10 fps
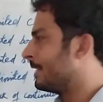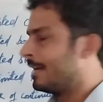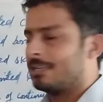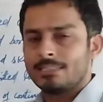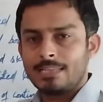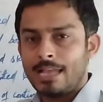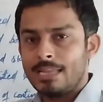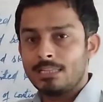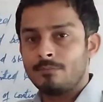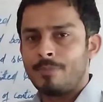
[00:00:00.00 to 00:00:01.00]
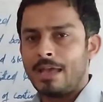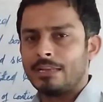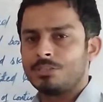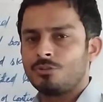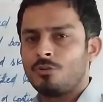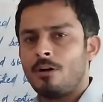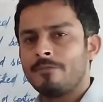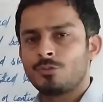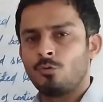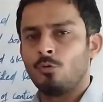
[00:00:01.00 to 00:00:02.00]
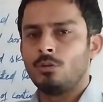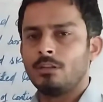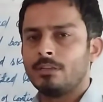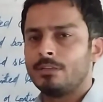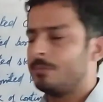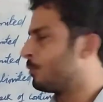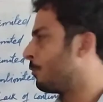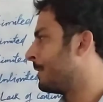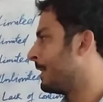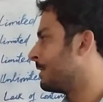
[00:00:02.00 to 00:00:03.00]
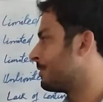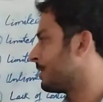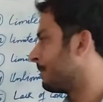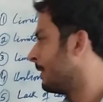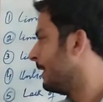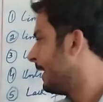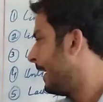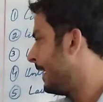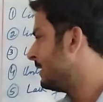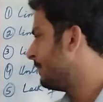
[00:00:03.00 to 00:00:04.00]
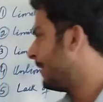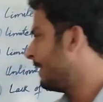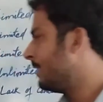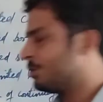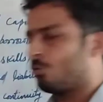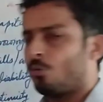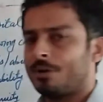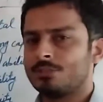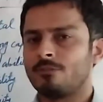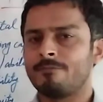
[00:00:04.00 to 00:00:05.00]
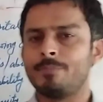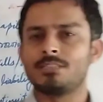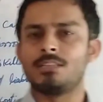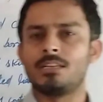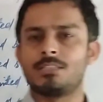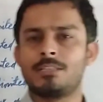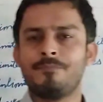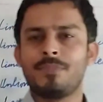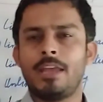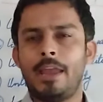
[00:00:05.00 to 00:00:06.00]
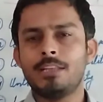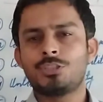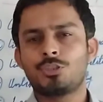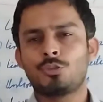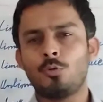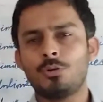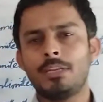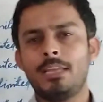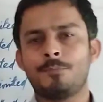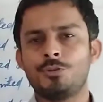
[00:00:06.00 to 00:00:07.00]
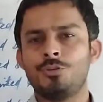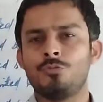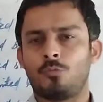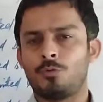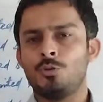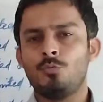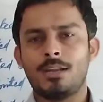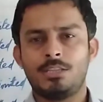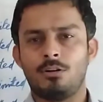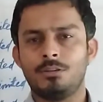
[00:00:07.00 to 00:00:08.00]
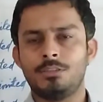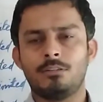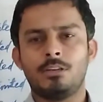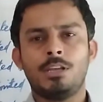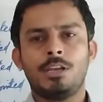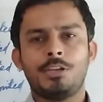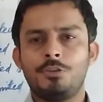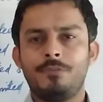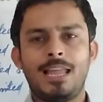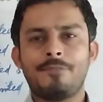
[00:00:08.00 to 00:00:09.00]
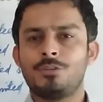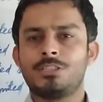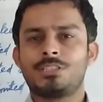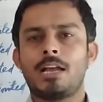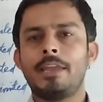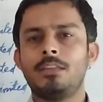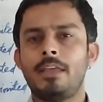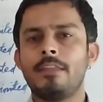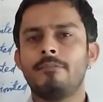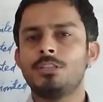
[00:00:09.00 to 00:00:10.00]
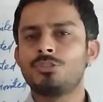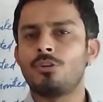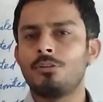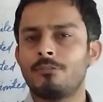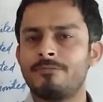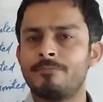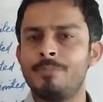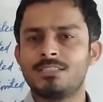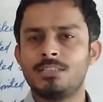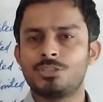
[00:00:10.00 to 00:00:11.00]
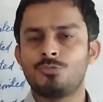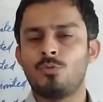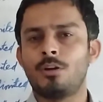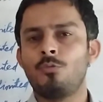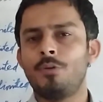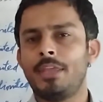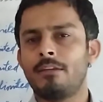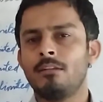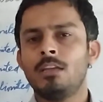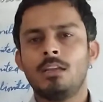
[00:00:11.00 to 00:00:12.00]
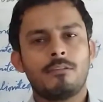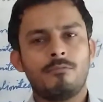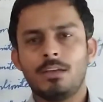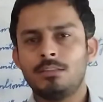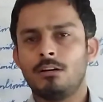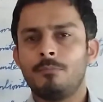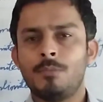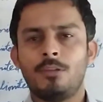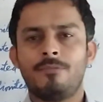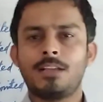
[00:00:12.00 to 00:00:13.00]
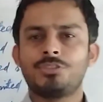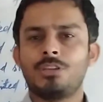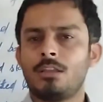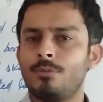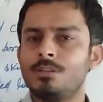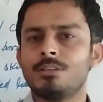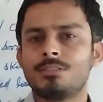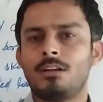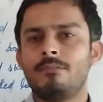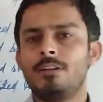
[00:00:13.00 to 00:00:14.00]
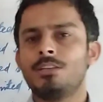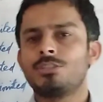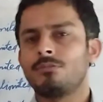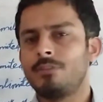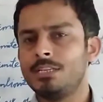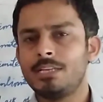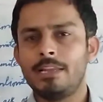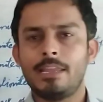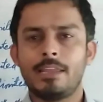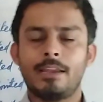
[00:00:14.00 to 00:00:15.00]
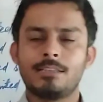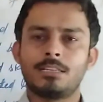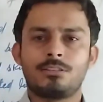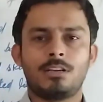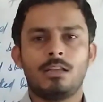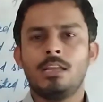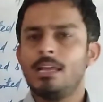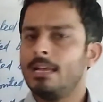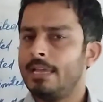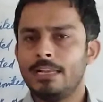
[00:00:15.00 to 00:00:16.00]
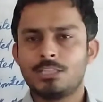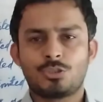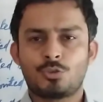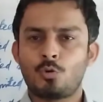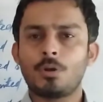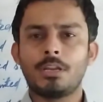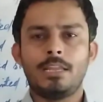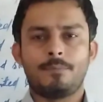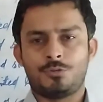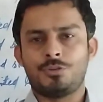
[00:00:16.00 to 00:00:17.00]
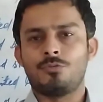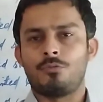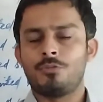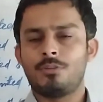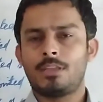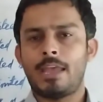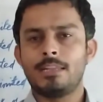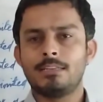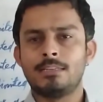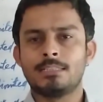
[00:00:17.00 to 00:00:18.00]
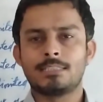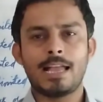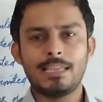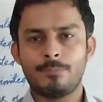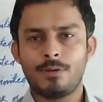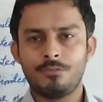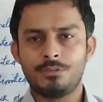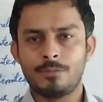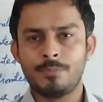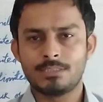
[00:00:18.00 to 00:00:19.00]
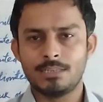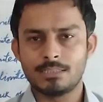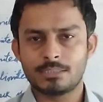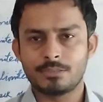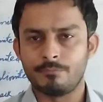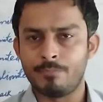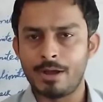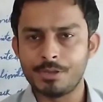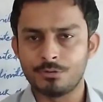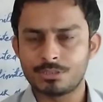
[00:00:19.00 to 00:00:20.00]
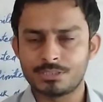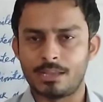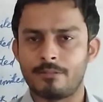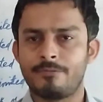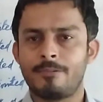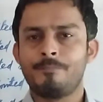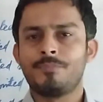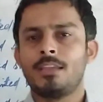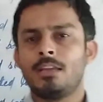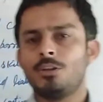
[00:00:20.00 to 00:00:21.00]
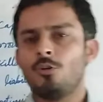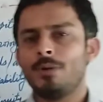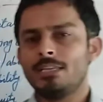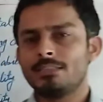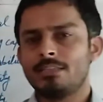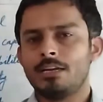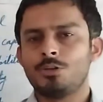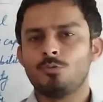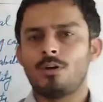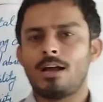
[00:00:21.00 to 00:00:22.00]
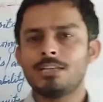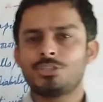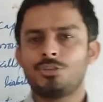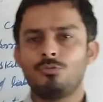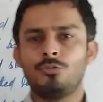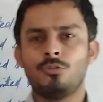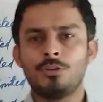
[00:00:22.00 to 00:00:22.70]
That is another merit of sole proprietorship. Independent choice of business. It's totally up to you. You are the owner. You will have to decide in which sort of business you are going, whether manufacturing, whether service, retailing, etc. It's totally up to you. You can decide about the business by yourself. Nobody is there to ask you.